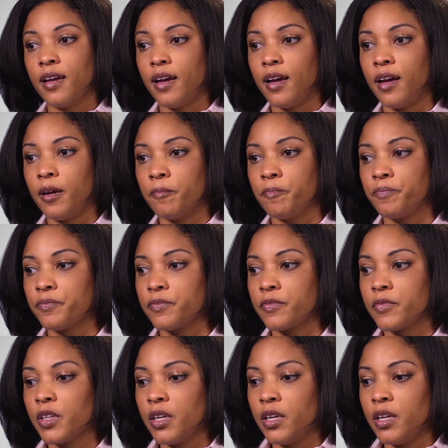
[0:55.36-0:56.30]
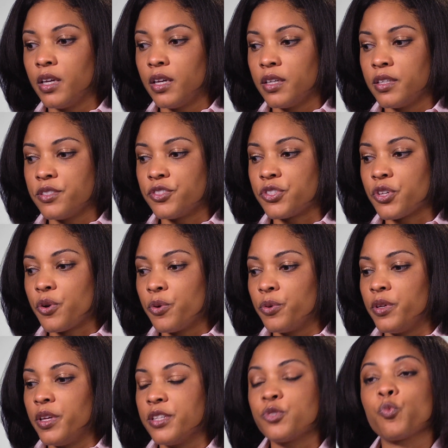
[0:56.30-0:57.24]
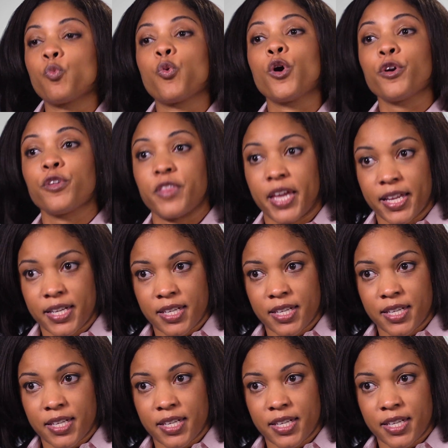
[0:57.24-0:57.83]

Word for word: Um, and so it's worth it.